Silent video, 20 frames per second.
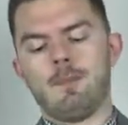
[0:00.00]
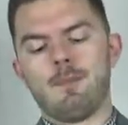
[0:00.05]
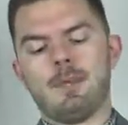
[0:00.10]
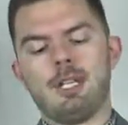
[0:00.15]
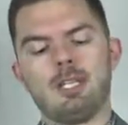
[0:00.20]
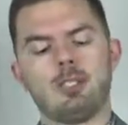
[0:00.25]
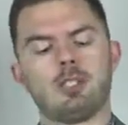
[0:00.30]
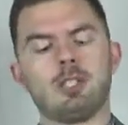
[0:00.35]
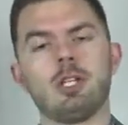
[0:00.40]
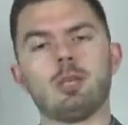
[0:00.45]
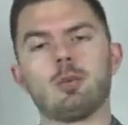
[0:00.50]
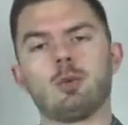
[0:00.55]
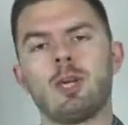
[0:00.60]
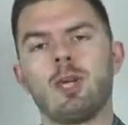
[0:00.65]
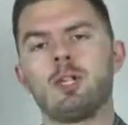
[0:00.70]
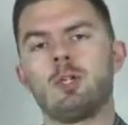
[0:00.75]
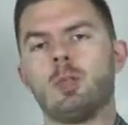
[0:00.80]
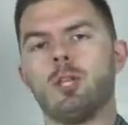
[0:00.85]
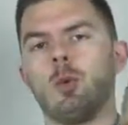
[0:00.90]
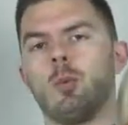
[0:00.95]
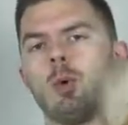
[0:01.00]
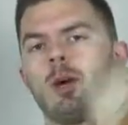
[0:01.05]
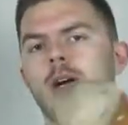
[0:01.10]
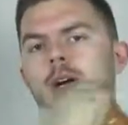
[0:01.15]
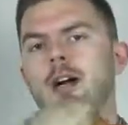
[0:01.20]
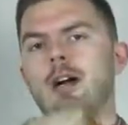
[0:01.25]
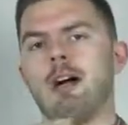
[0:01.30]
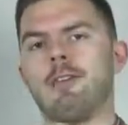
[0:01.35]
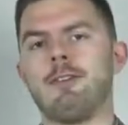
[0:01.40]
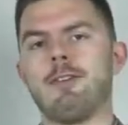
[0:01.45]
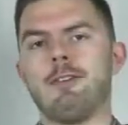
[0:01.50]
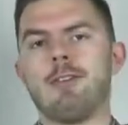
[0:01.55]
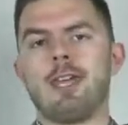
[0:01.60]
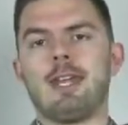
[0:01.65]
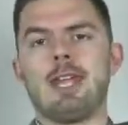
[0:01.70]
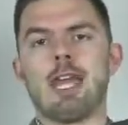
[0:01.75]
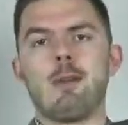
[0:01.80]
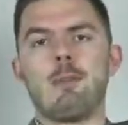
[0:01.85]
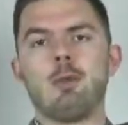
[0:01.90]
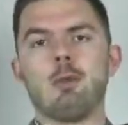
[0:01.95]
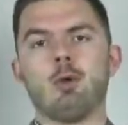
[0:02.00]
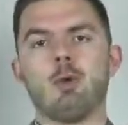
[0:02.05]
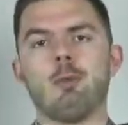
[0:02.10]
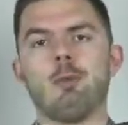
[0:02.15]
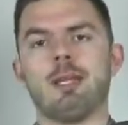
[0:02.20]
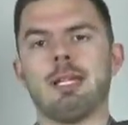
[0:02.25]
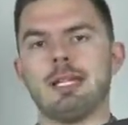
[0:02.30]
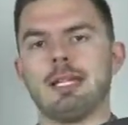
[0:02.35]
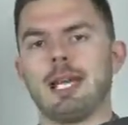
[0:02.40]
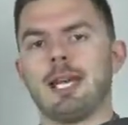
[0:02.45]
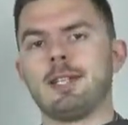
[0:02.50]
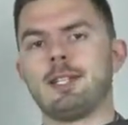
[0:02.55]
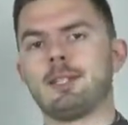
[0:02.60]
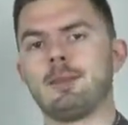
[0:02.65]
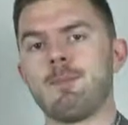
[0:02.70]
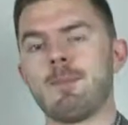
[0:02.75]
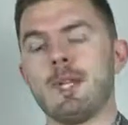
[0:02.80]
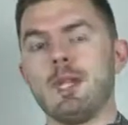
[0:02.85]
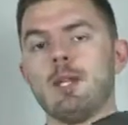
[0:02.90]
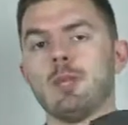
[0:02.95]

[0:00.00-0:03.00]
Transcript: It's going to gradually wear off if that happened to have been leather.